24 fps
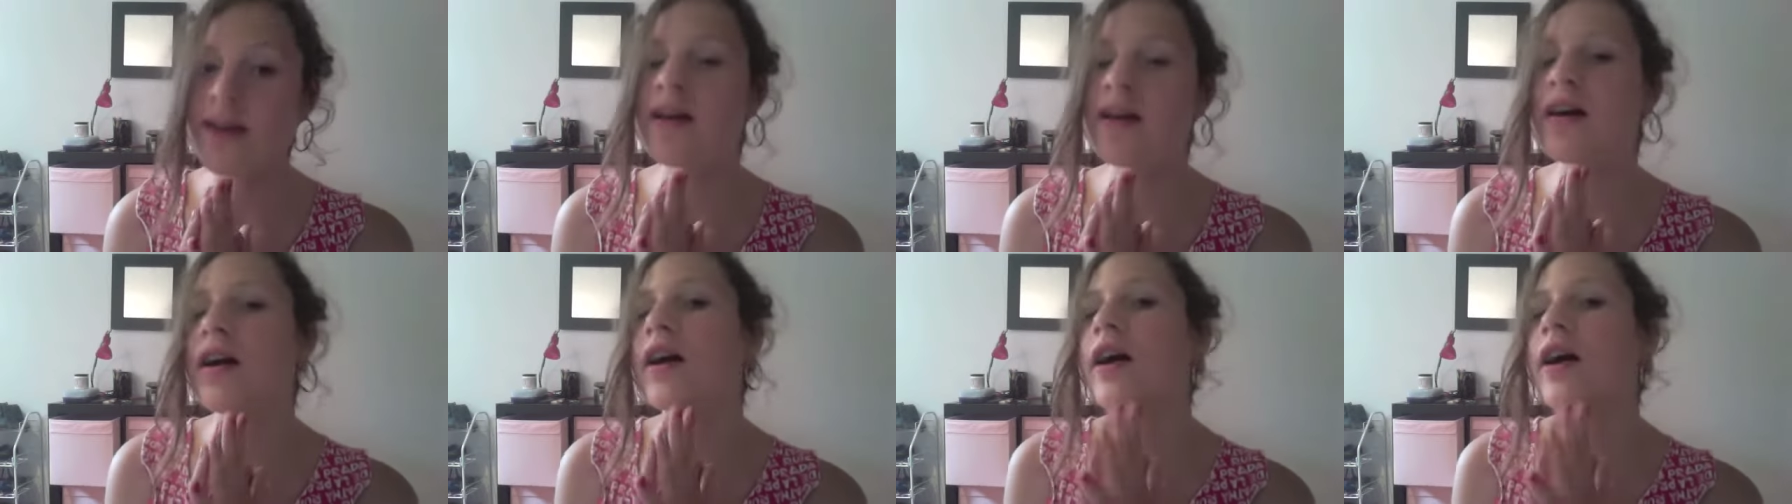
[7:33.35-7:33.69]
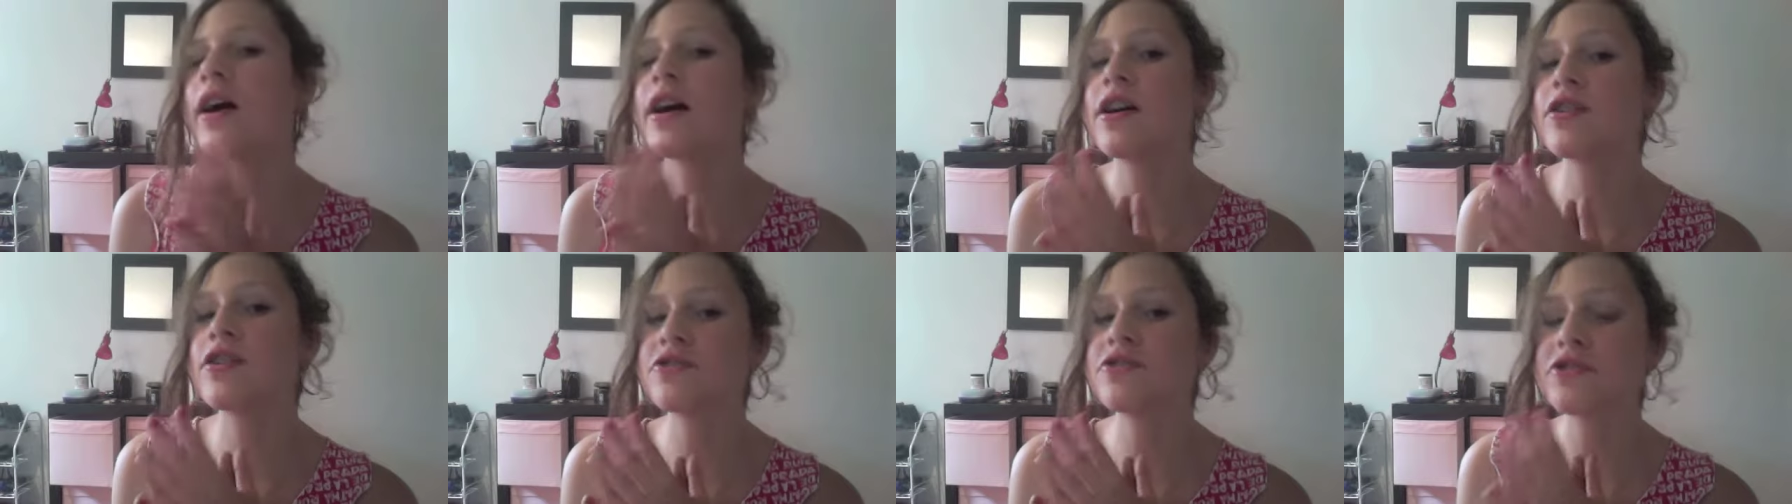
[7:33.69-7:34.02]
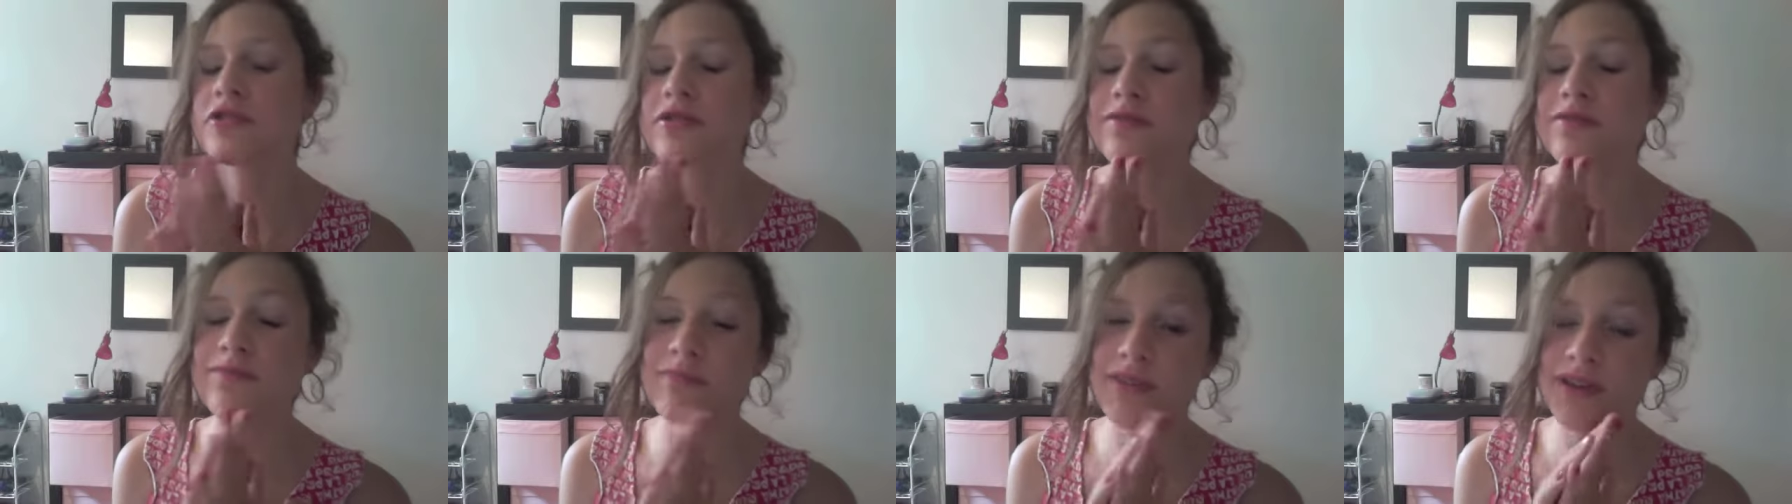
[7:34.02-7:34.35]

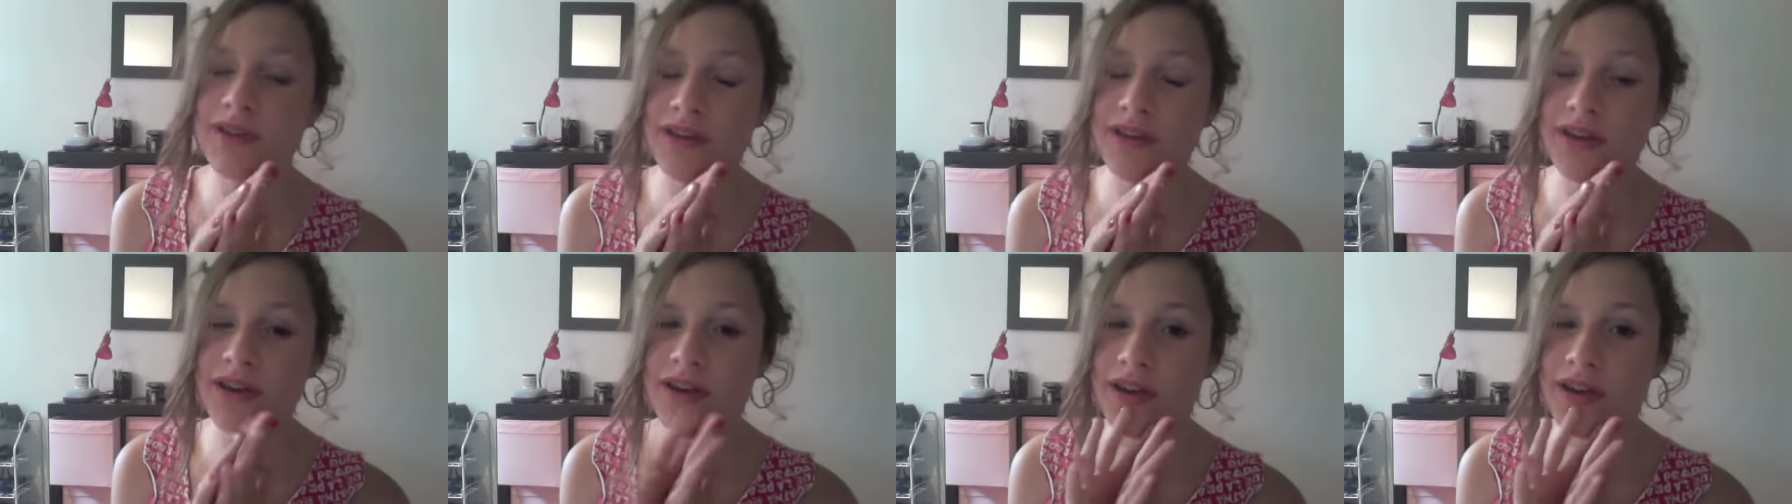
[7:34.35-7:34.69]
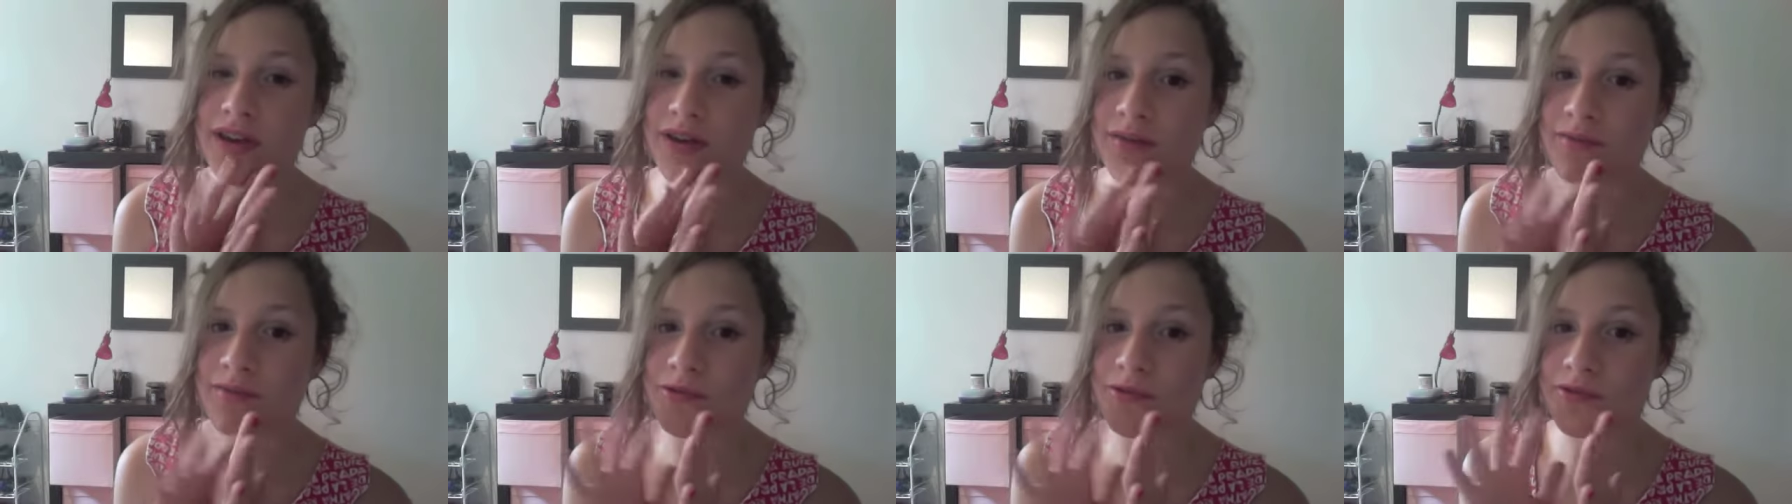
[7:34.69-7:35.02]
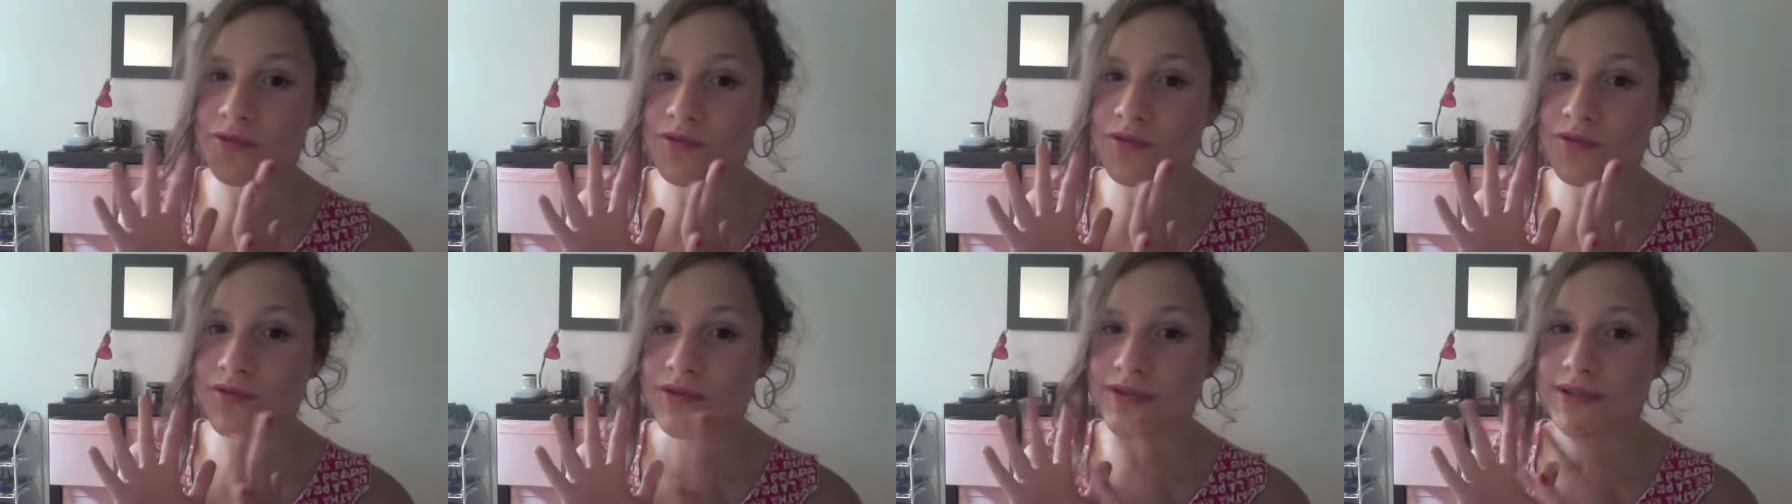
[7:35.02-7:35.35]
100 million
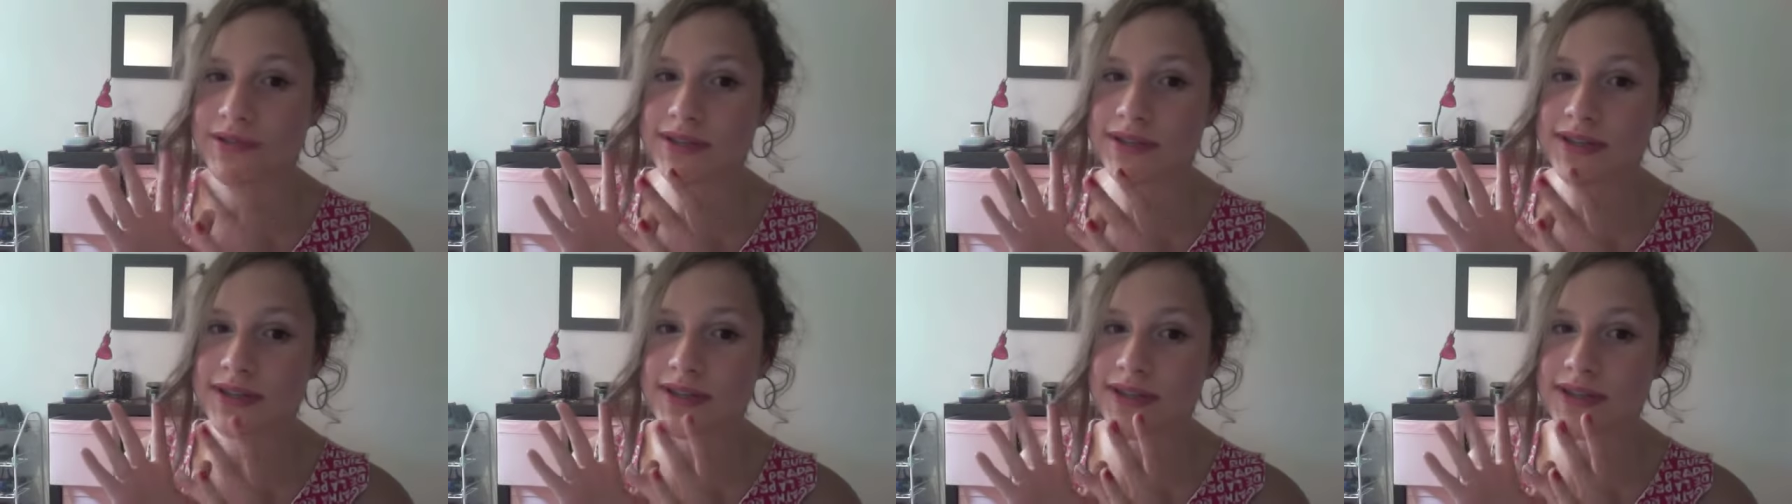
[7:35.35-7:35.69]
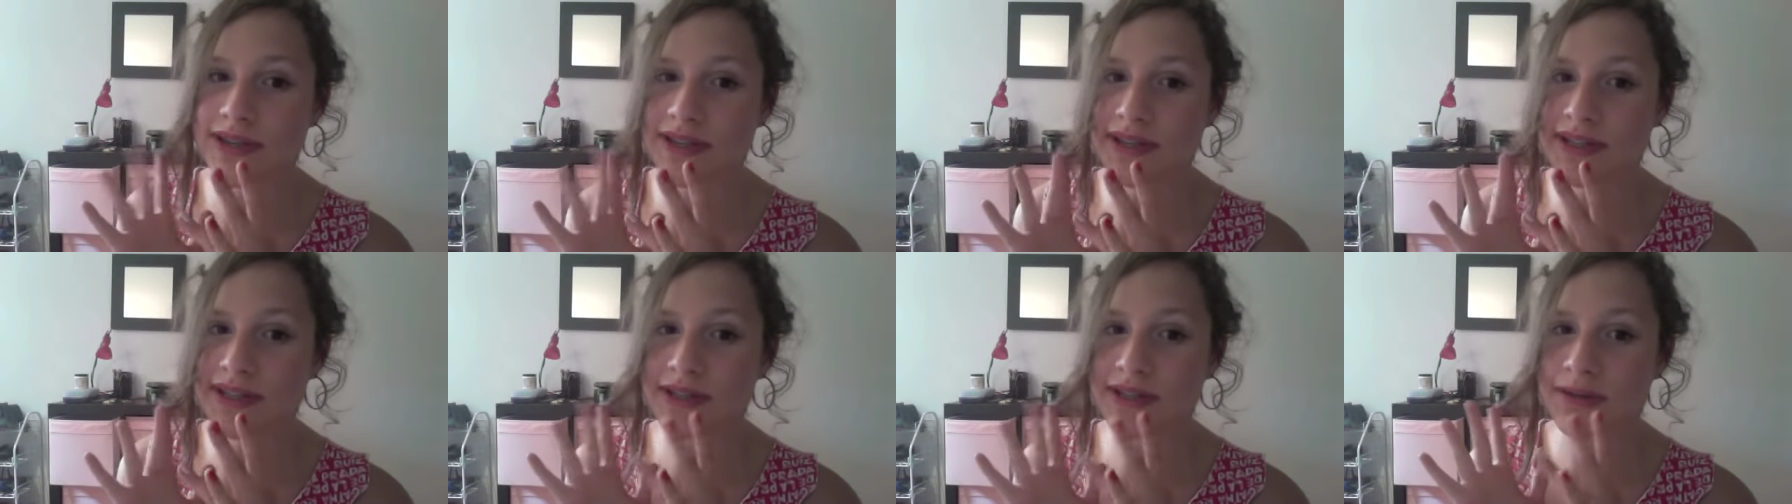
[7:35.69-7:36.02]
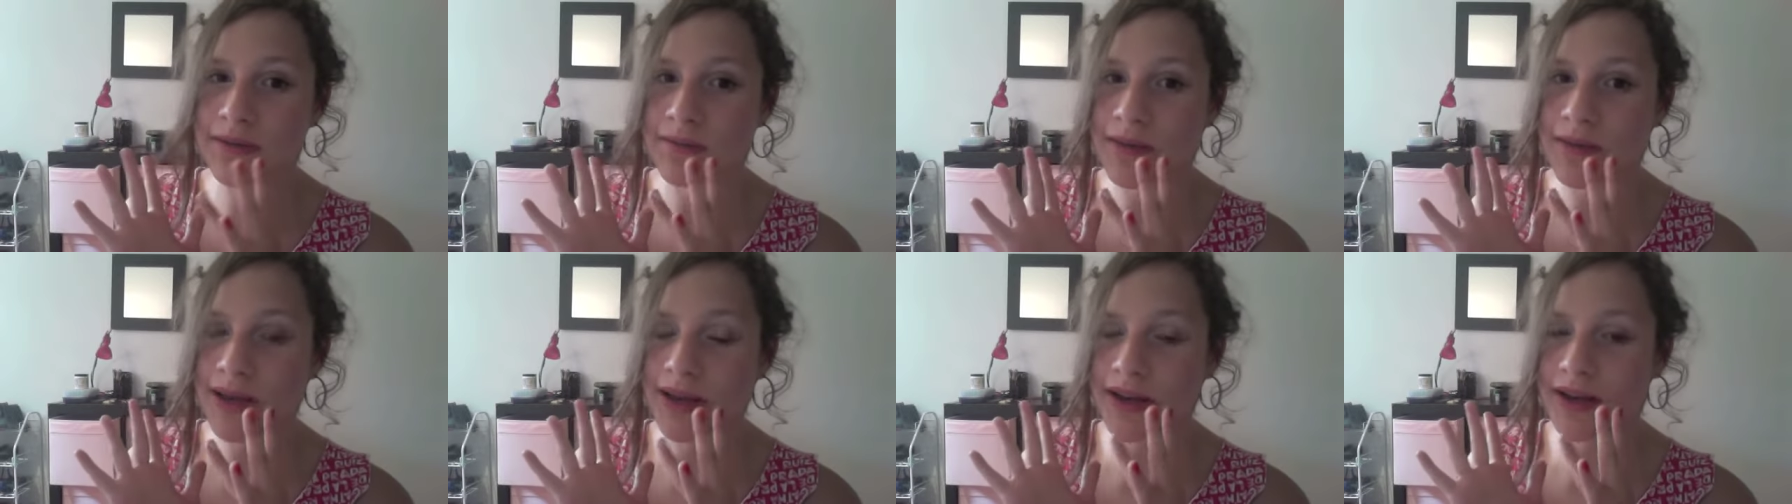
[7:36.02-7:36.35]
animals, it's
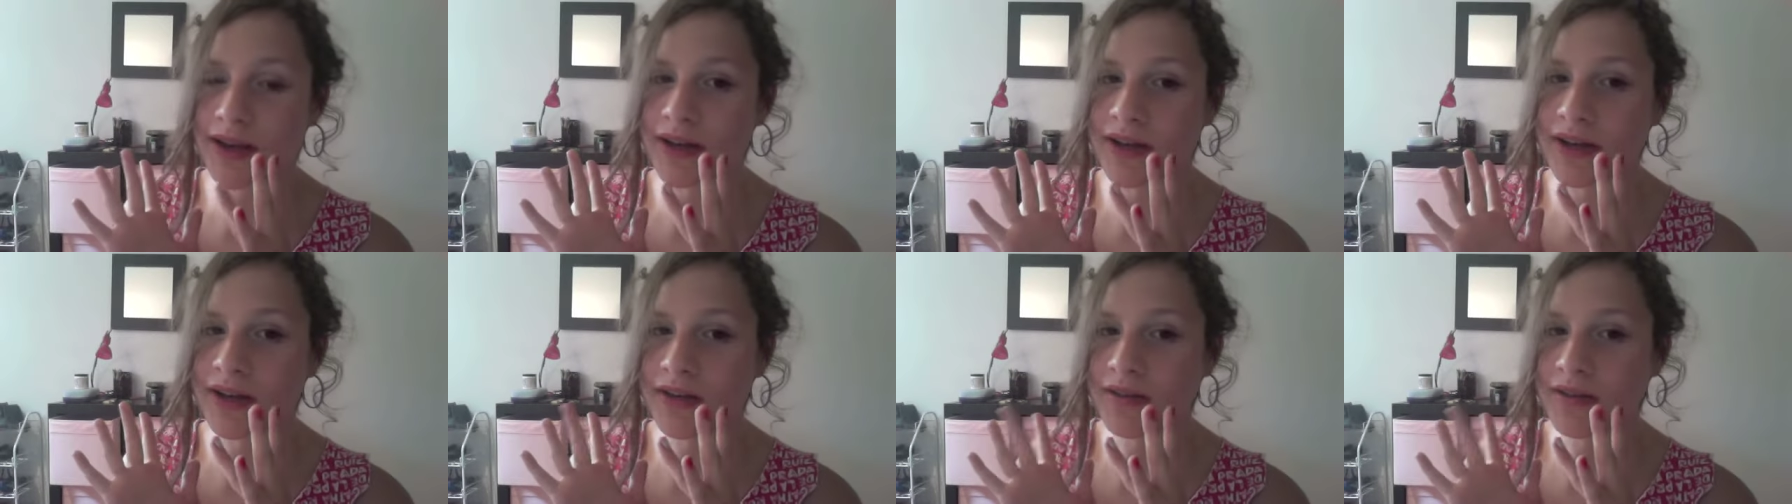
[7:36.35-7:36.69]
estimated,